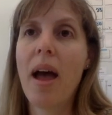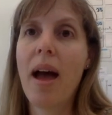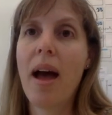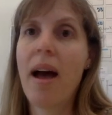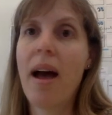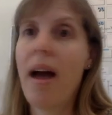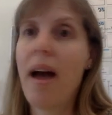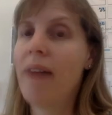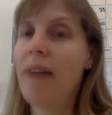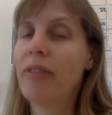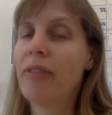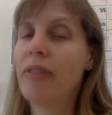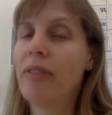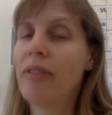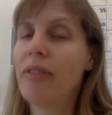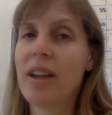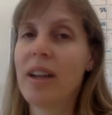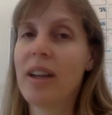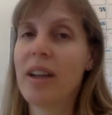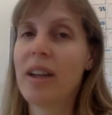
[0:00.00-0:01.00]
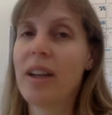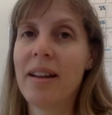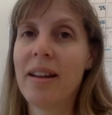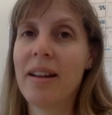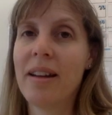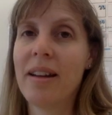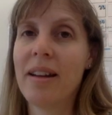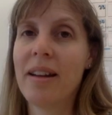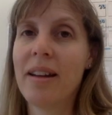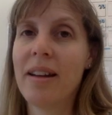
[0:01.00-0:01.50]
Every continent is
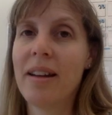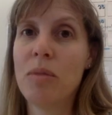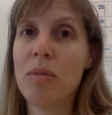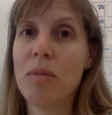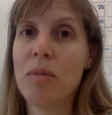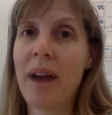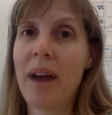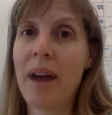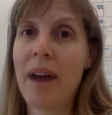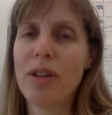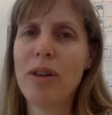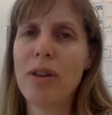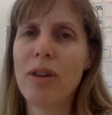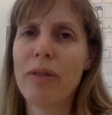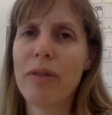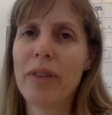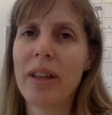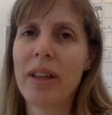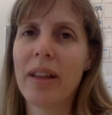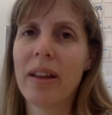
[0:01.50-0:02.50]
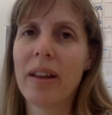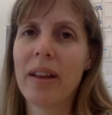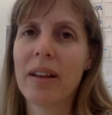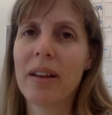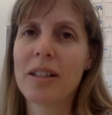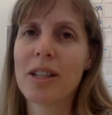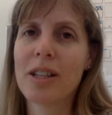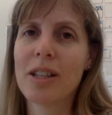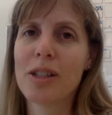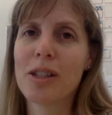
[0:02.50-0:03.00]
moving around. You don't feel it because
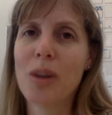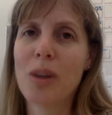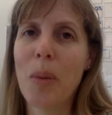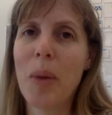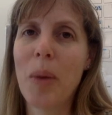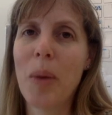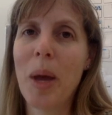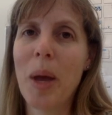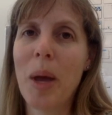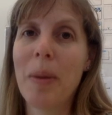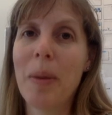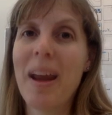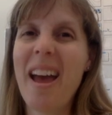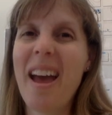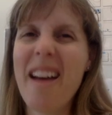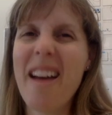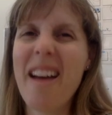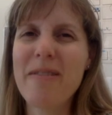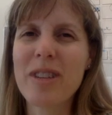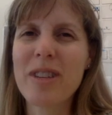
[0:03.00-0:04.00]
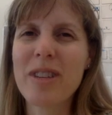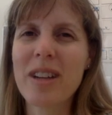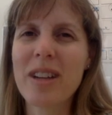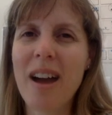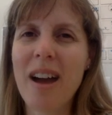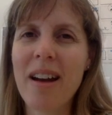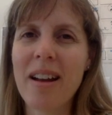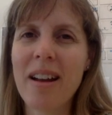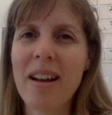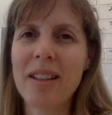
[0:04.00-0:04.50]
it's so big, but every
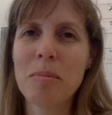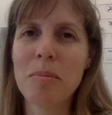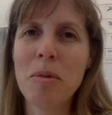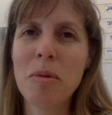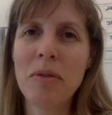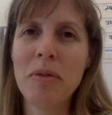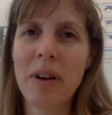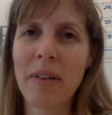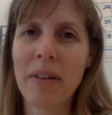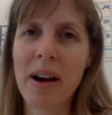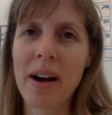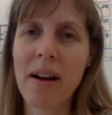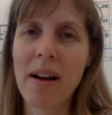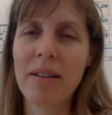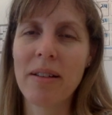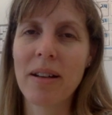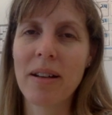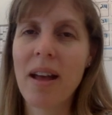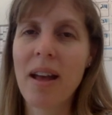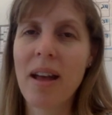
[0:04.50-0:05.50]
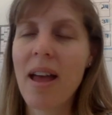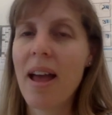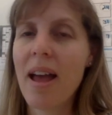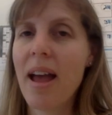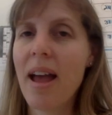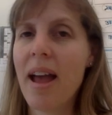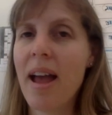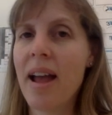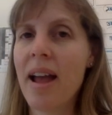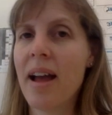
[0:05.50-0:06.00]
continent is moving around
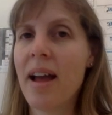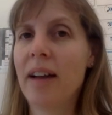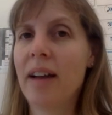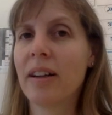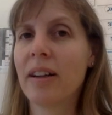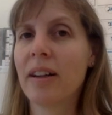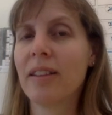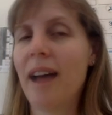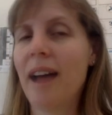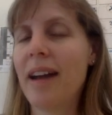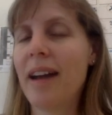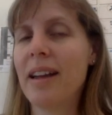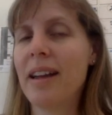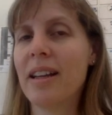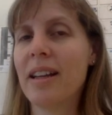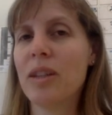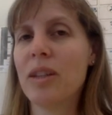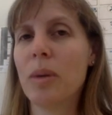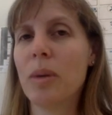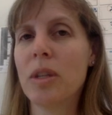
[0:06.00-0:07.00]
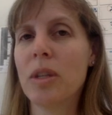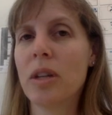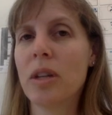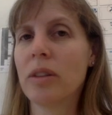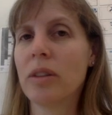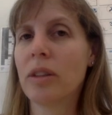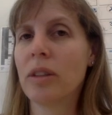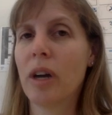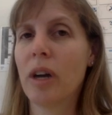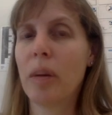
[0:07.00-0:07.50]
and colliding into each other
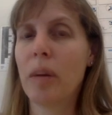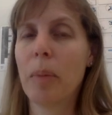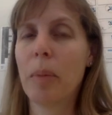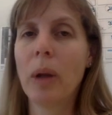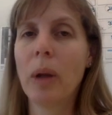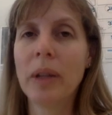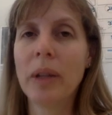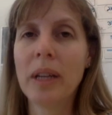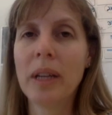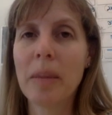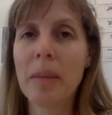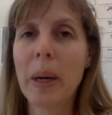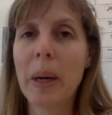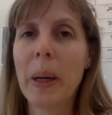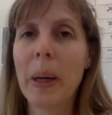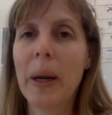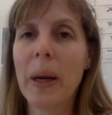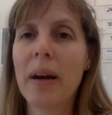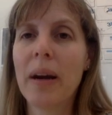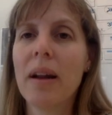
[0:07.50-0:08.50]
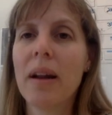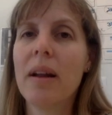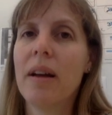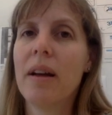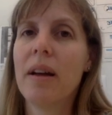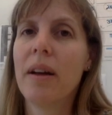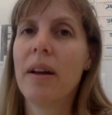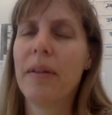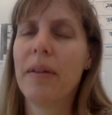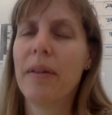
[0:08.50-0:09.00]
or pulling apart.
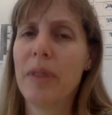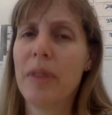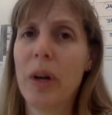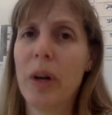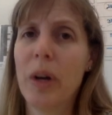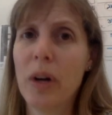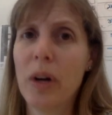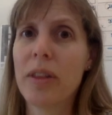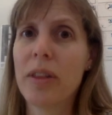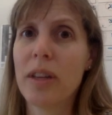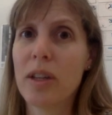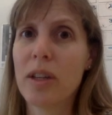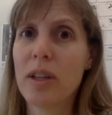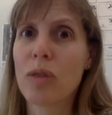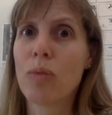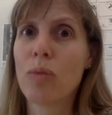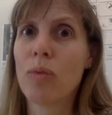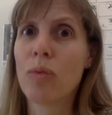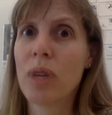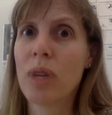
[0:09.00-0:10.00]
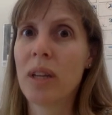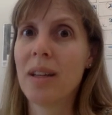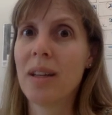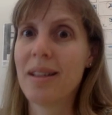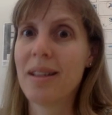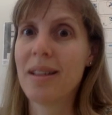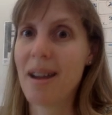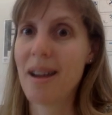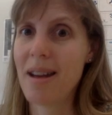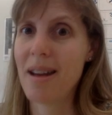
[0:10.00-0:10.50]
The Earth is really
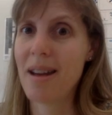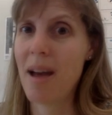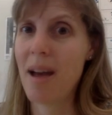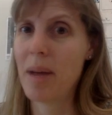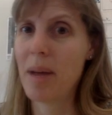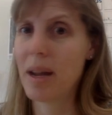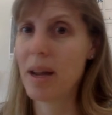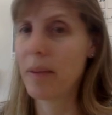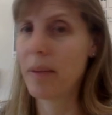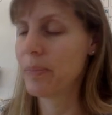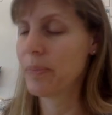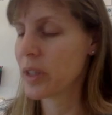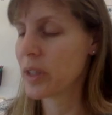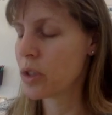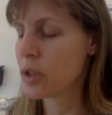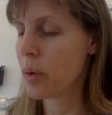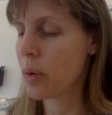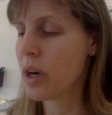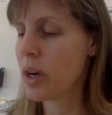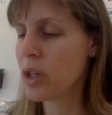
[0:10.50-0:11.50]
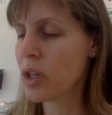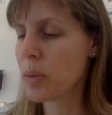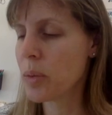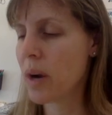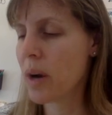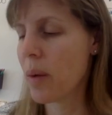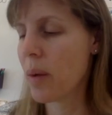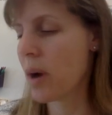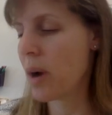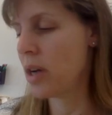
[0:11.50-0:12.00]
dynamic. So here's what I
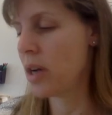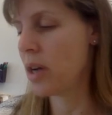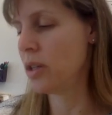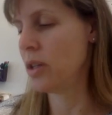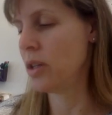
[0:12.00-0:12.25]
want you to do